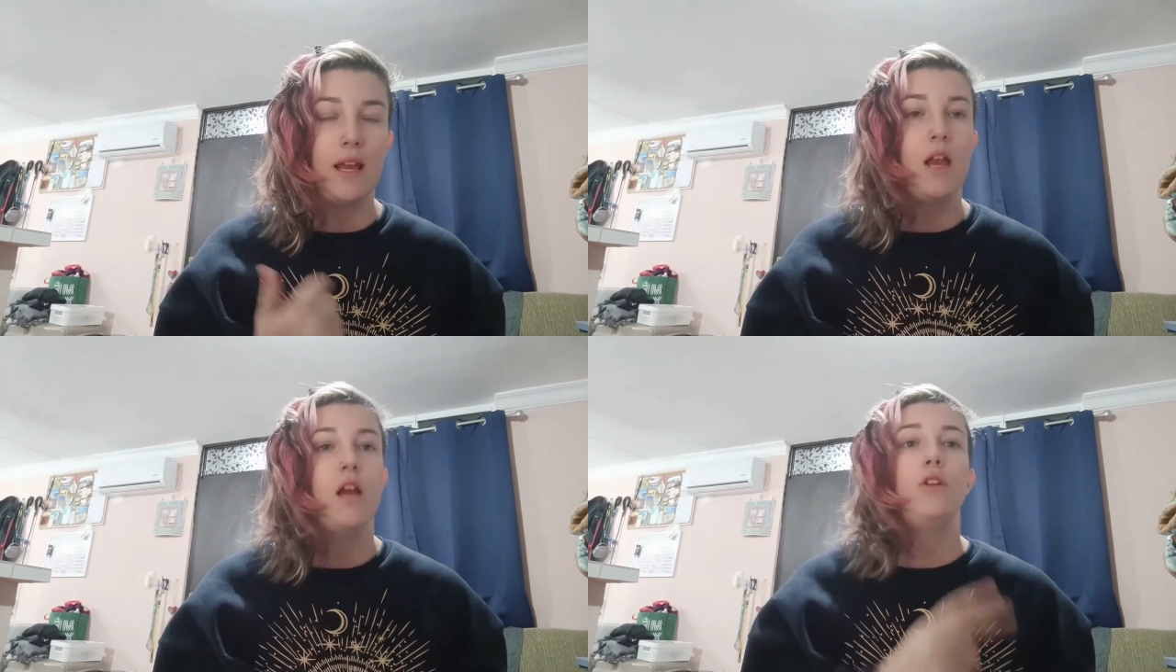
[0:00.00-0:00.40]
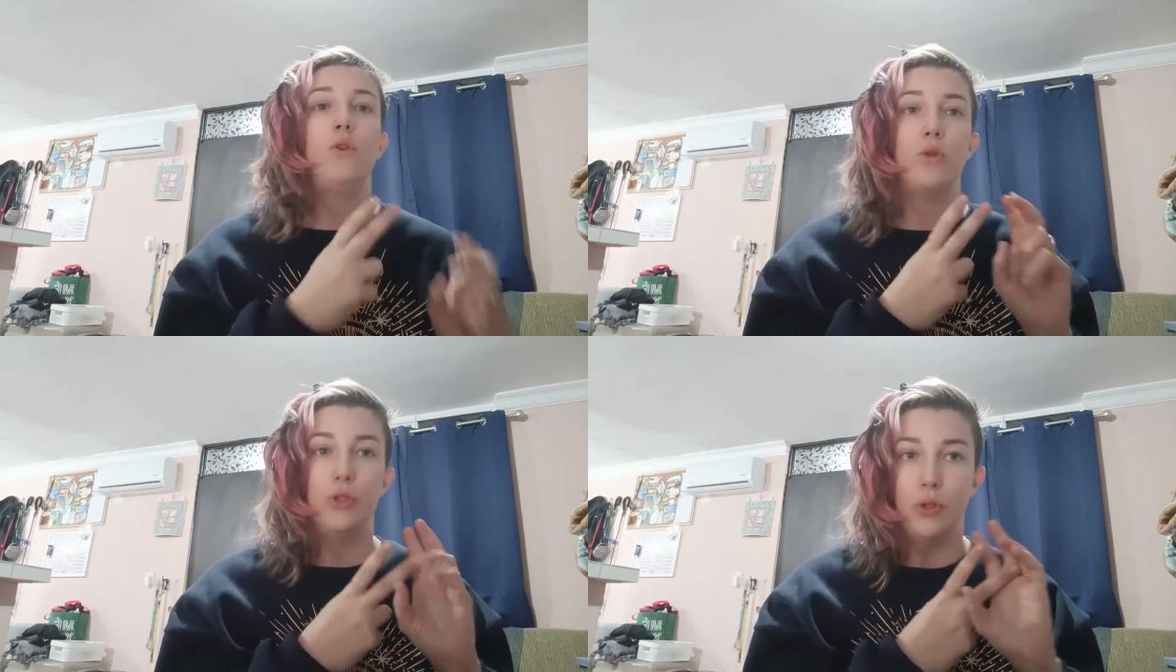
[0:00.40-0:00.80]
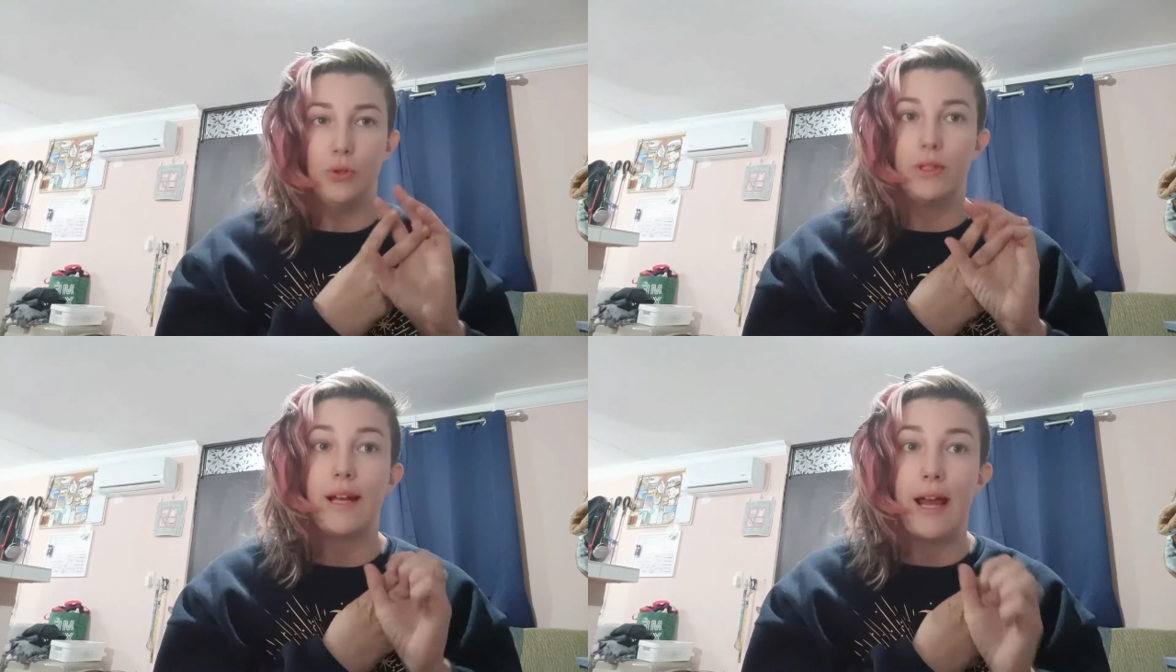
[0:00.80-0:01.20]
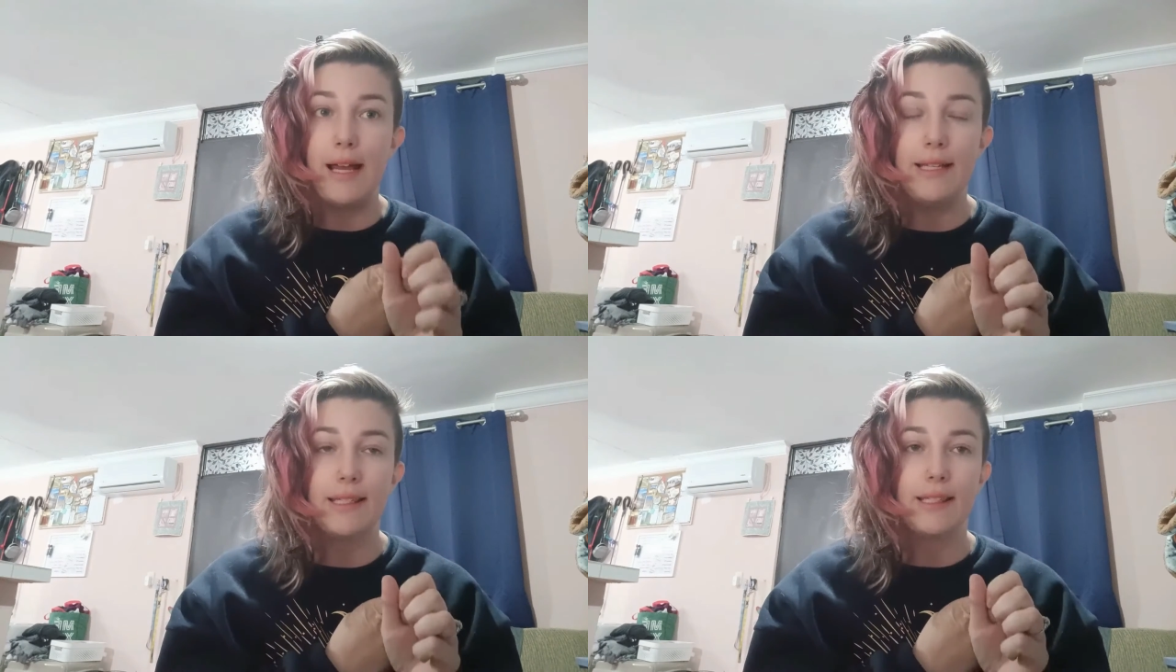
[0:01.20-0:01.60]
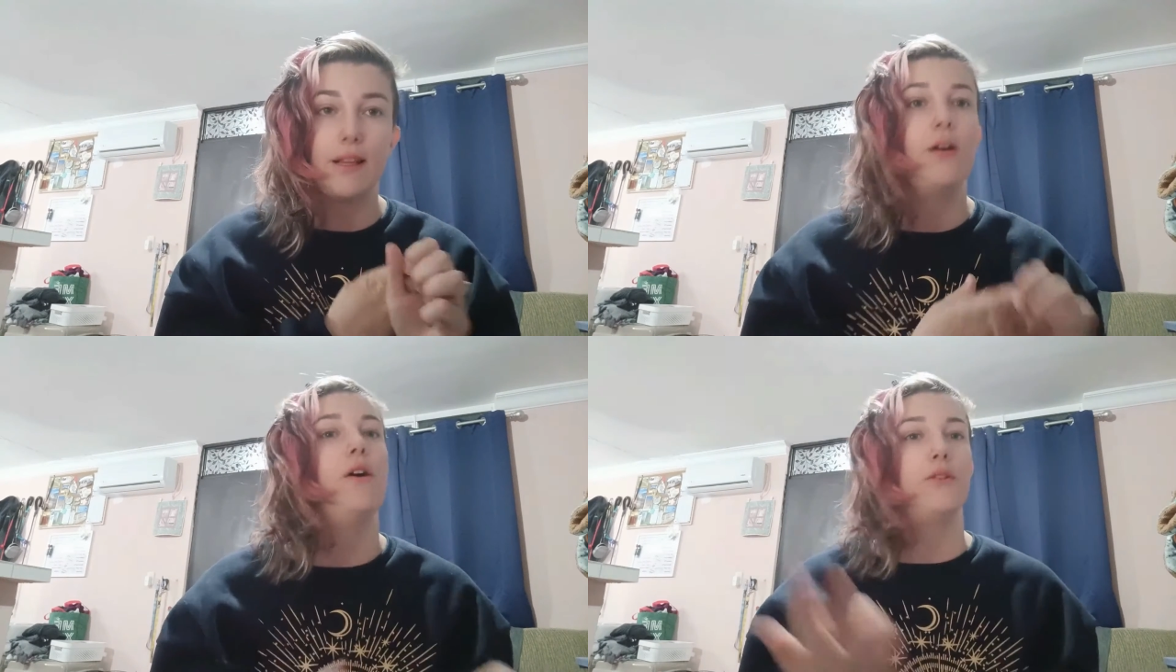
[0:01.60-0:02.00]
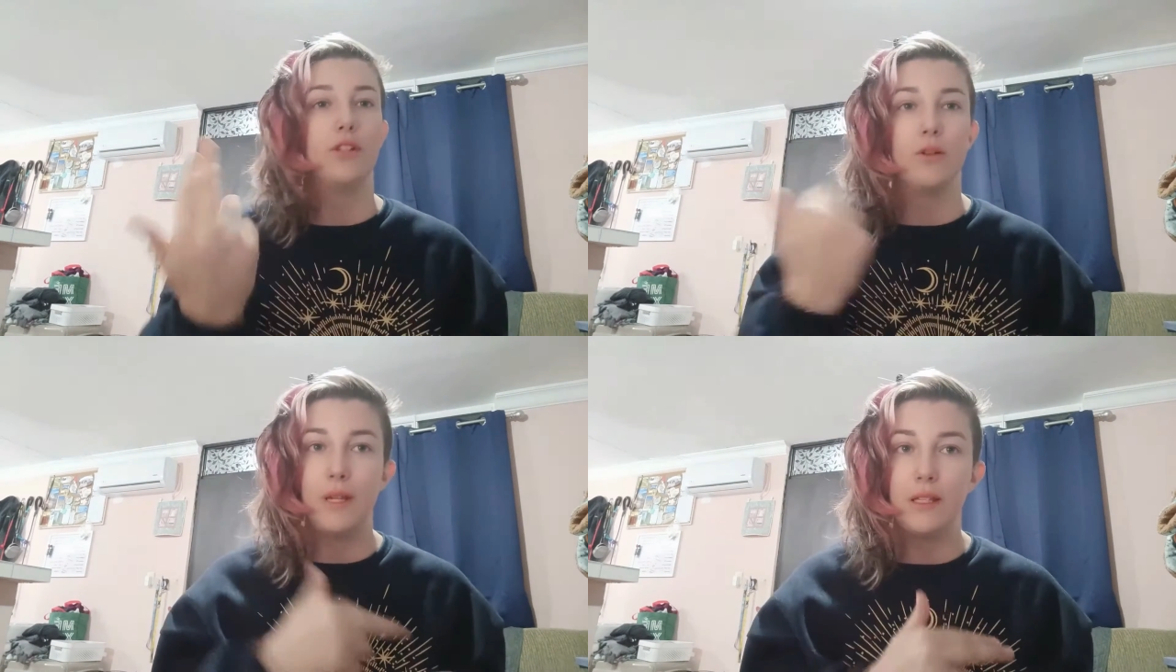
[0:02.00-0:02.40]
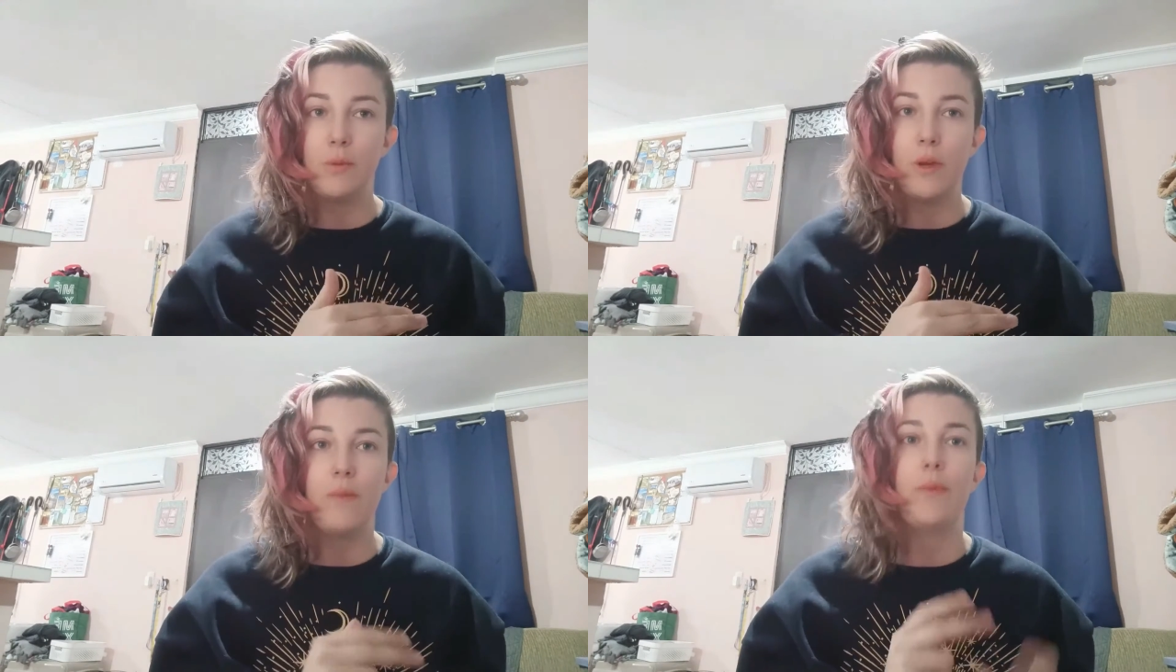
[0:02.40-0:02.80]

nosotras, also means we,